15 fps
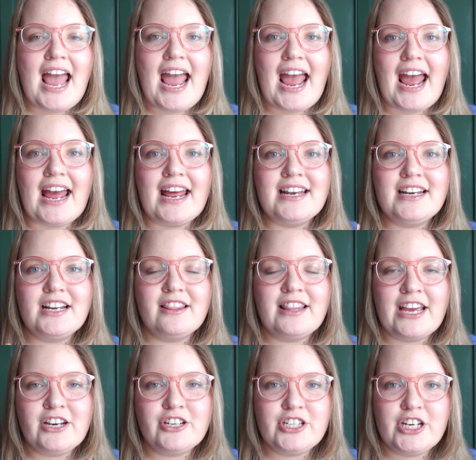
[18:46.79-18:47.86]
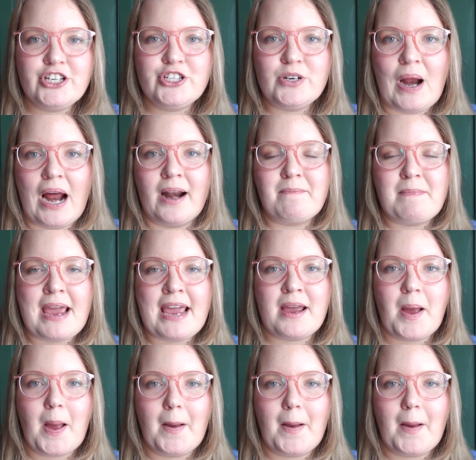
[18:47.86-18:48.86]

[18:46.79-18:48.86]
and they teach you how to make